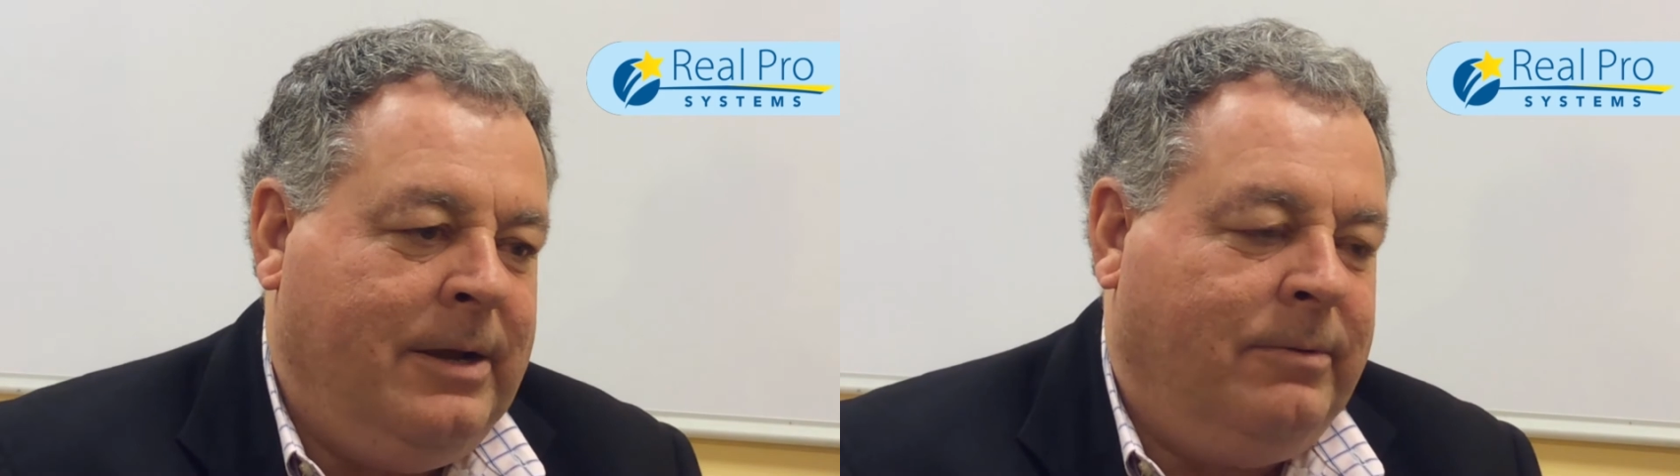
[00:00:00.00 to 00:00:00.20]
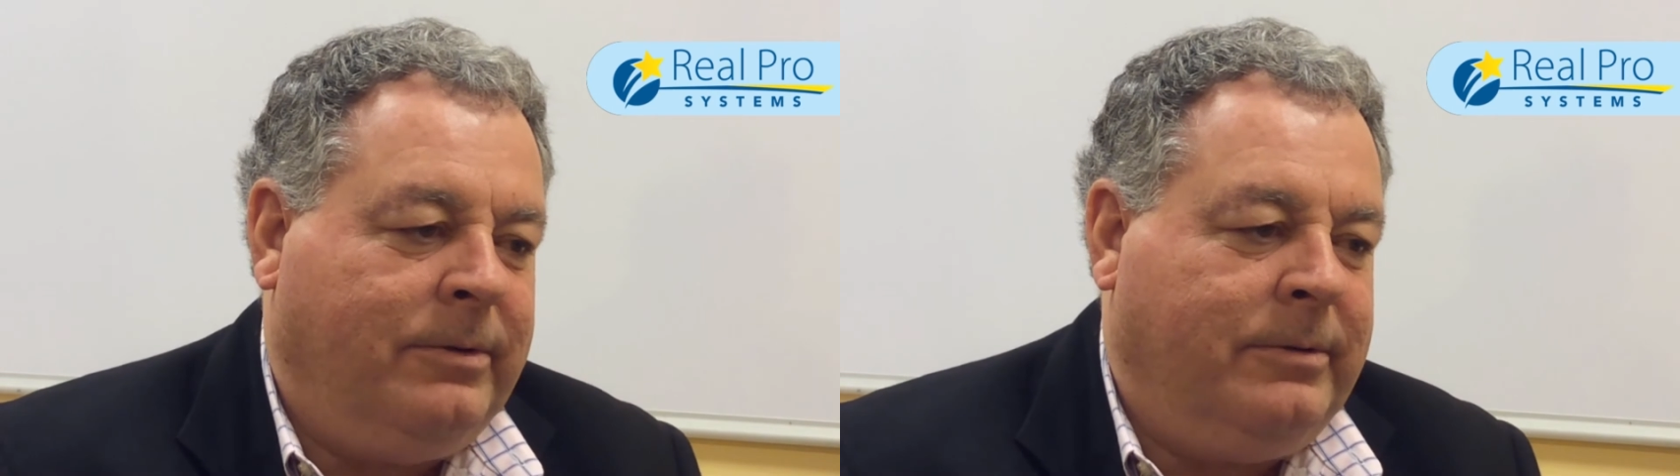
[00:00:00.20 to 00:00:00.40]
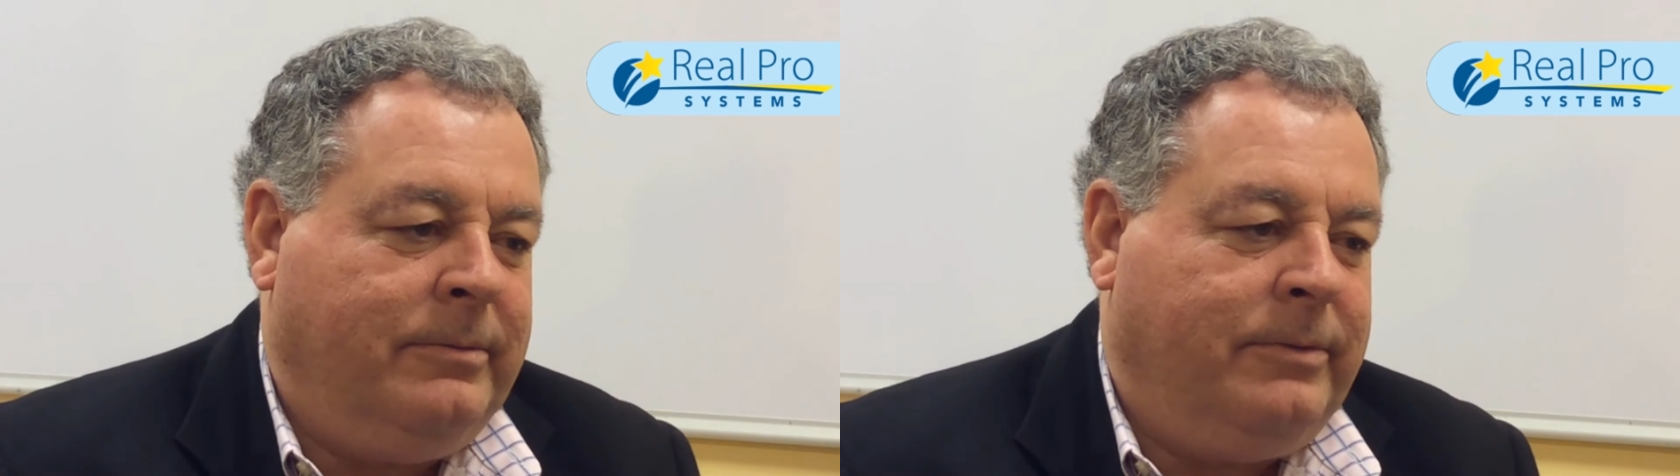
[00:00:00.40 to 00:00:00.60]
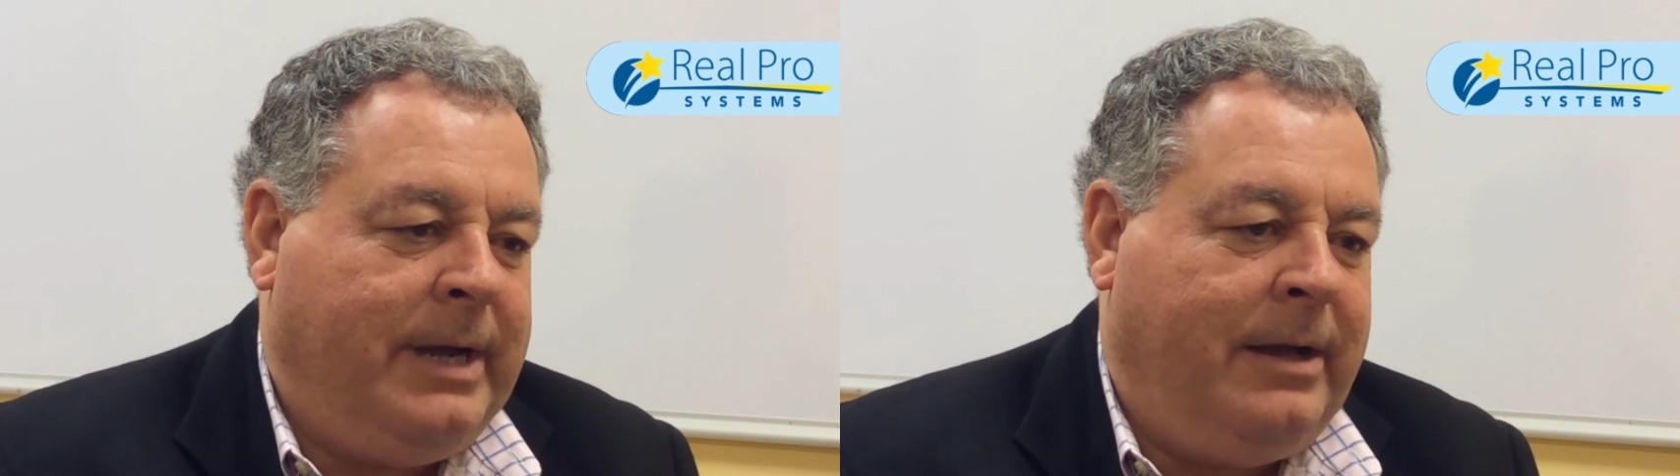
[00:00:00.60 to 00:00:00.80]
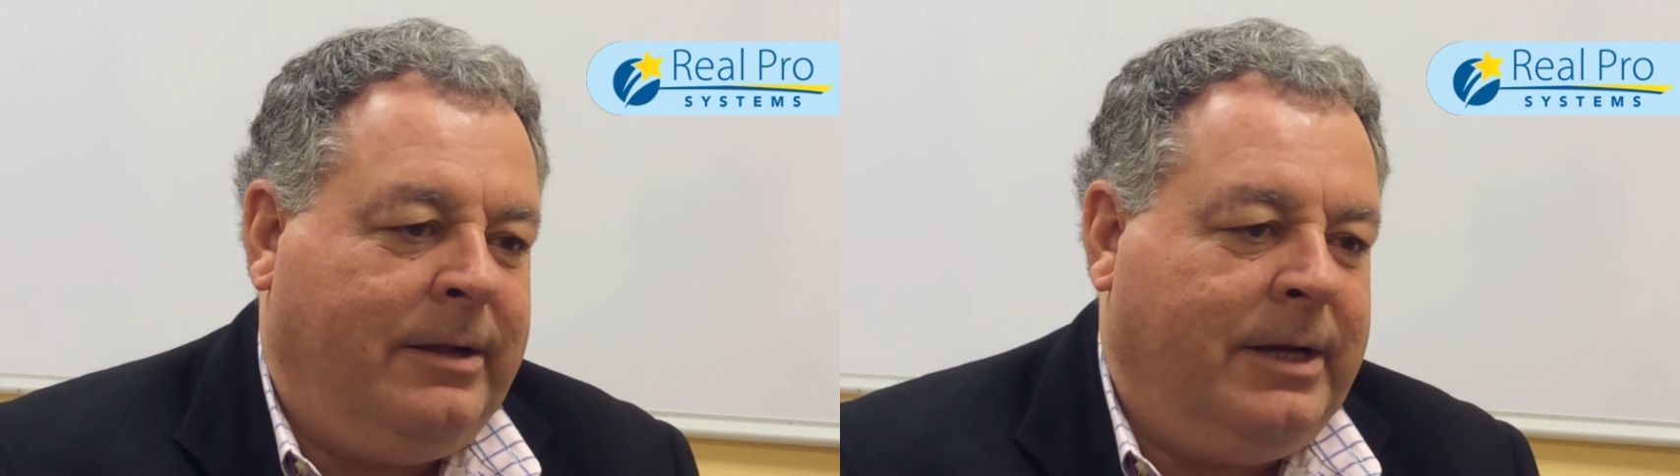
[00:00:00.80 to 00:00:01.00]
Well, the
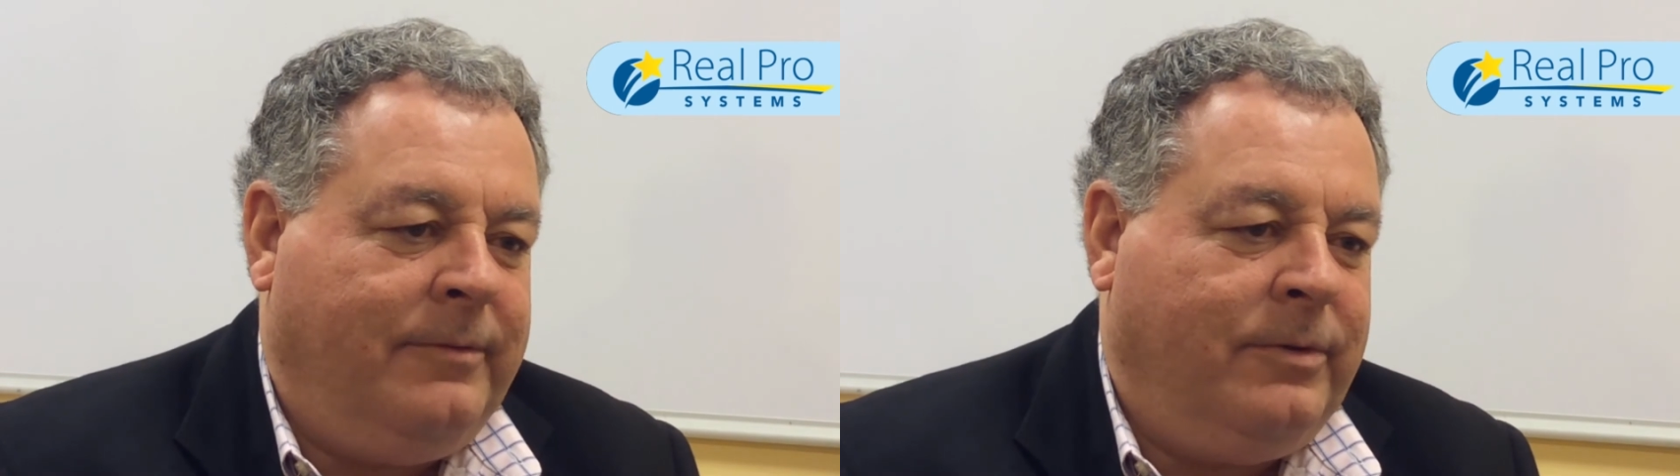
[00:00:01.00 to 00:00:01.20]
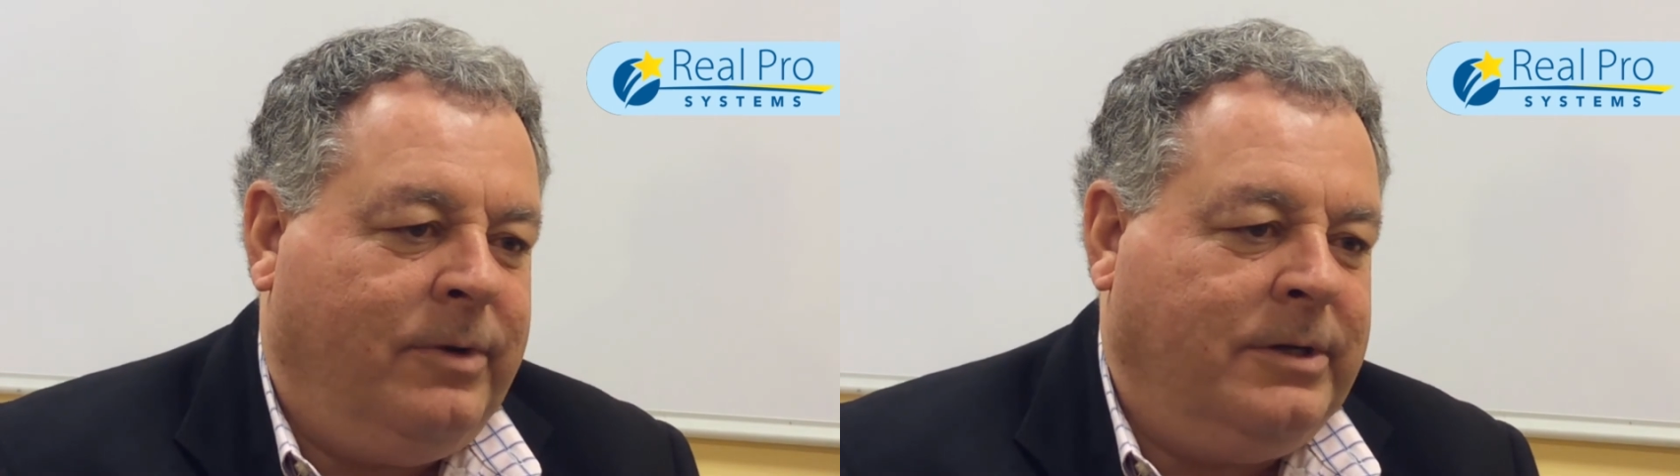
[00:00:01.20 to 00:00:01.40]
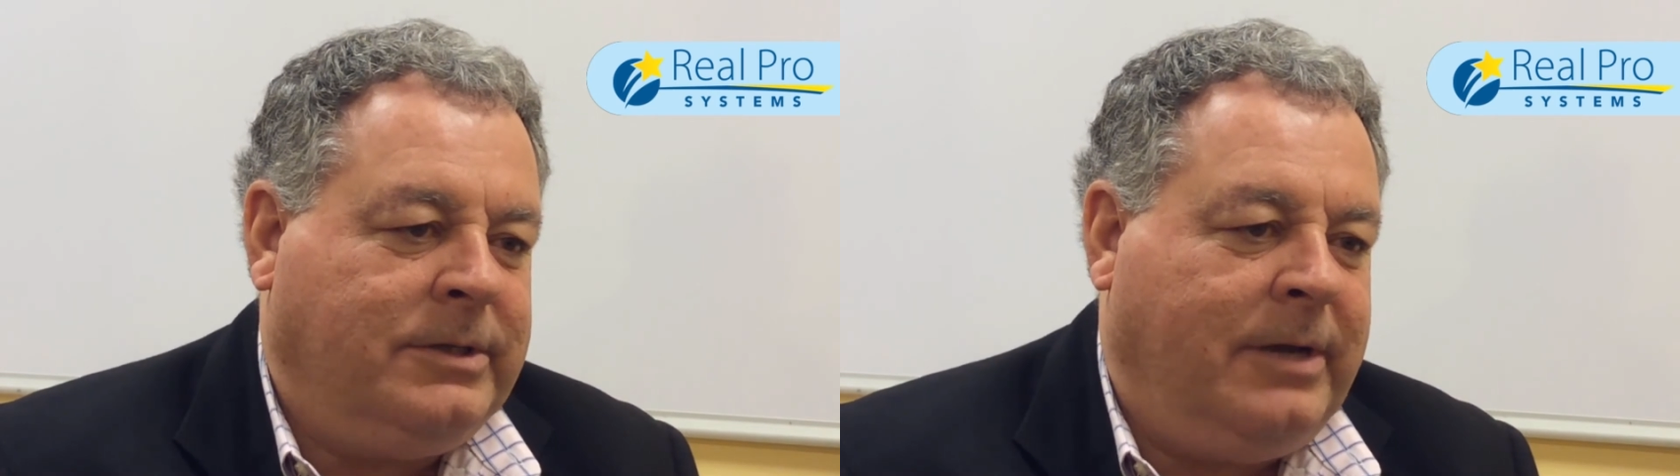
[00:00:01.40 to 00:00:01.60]
reality of it was